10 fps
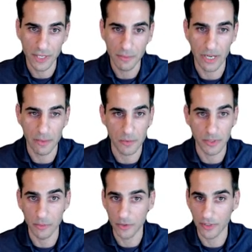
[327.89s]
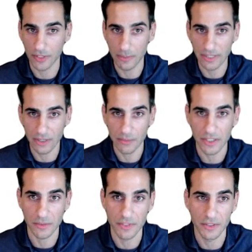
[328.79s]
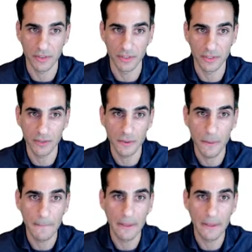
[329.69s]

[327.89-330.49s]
perhaps one of the most fundamental measurements you can do,